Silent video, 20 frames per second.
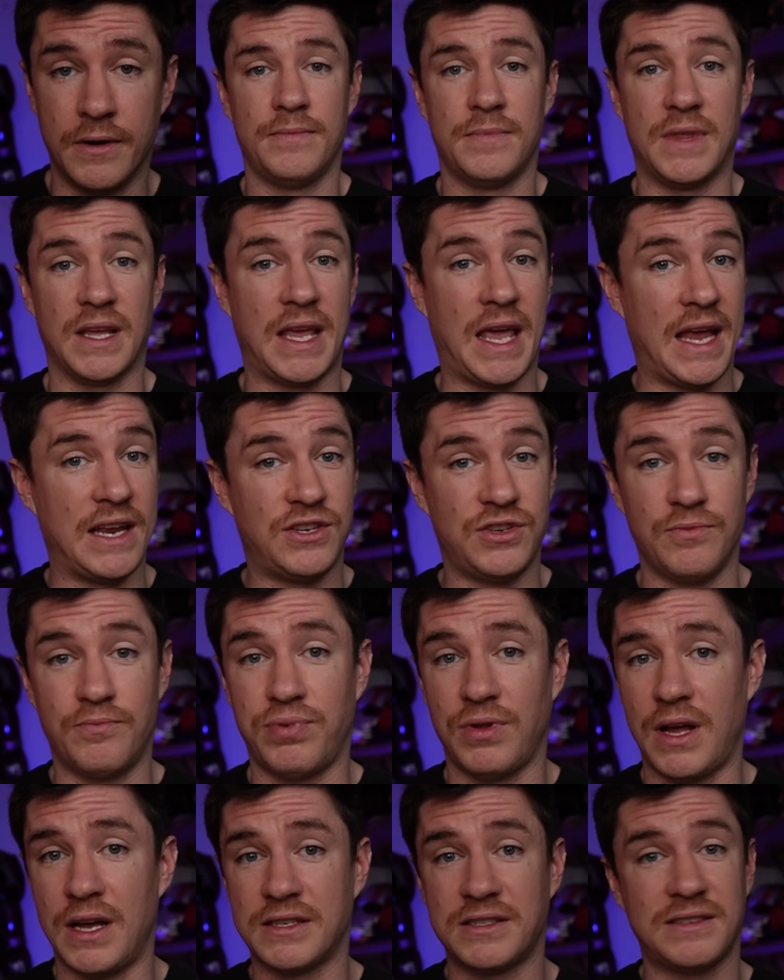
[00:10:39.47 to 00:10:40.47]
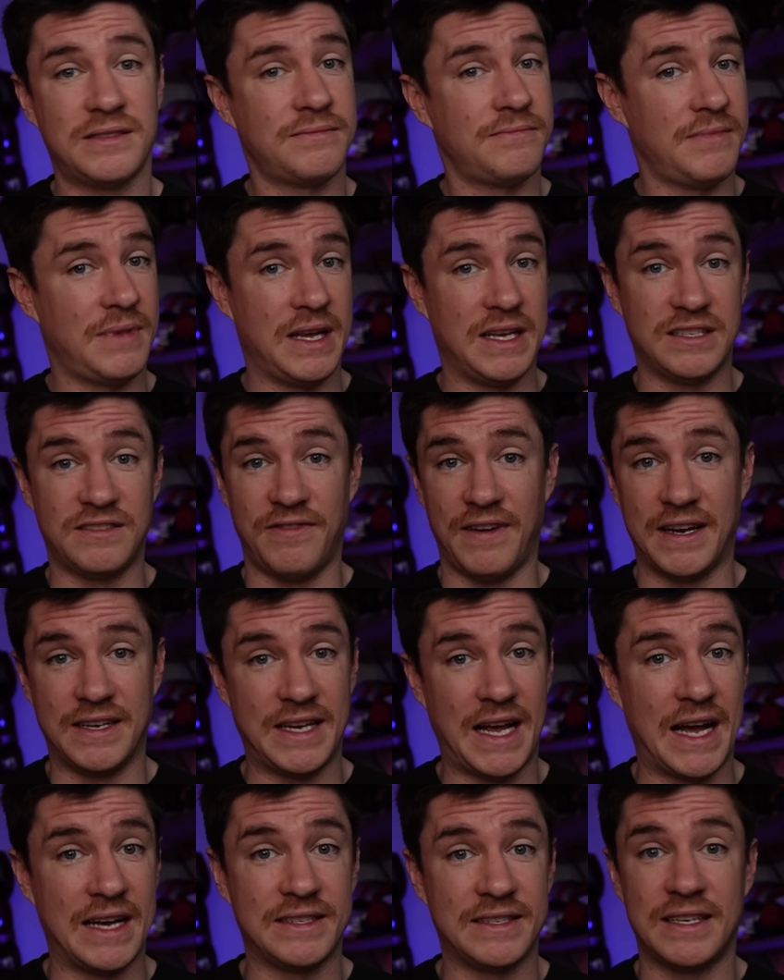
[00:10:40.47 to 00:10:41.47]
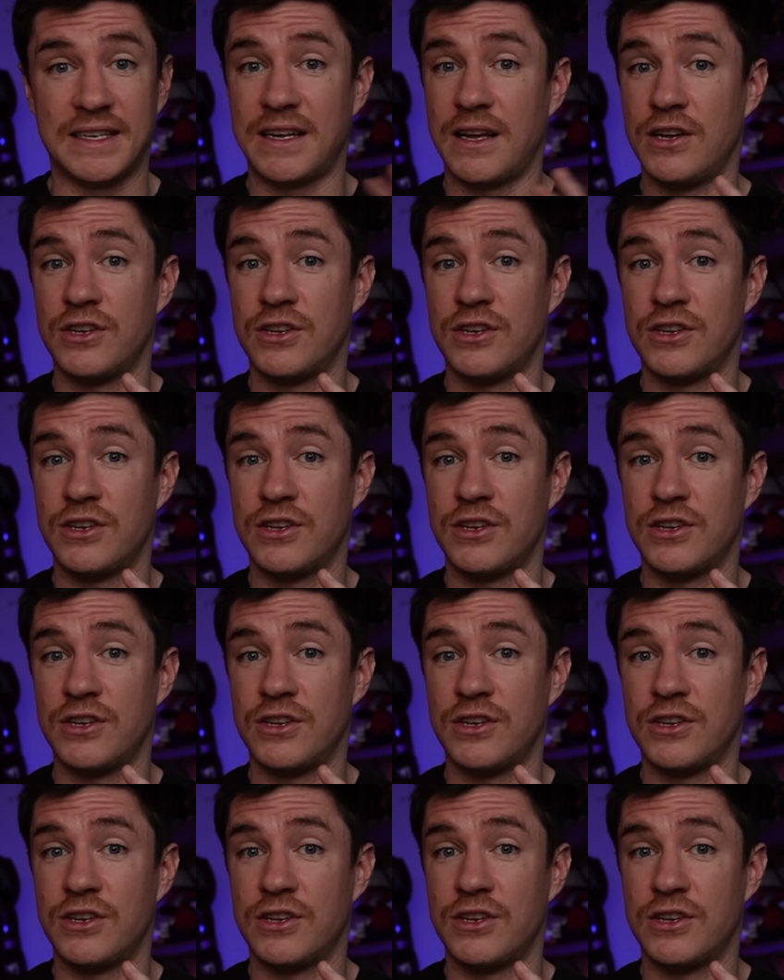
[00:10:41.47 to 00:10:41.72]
The K2 Plus is fantastic,